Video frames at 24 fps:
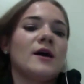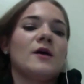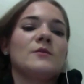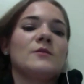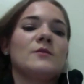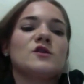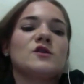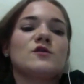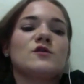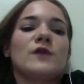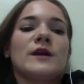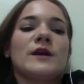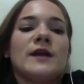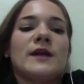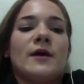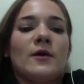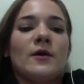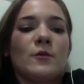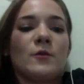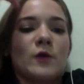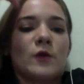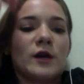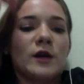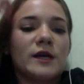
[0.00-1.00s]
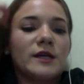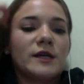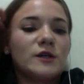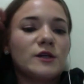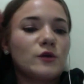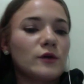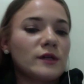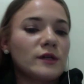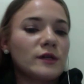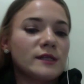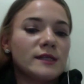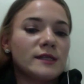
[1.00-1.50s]
So right now I'm working
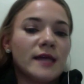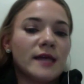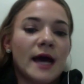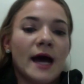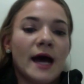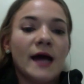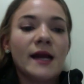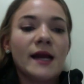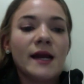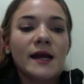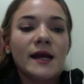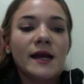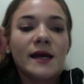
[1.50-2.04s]
towards that.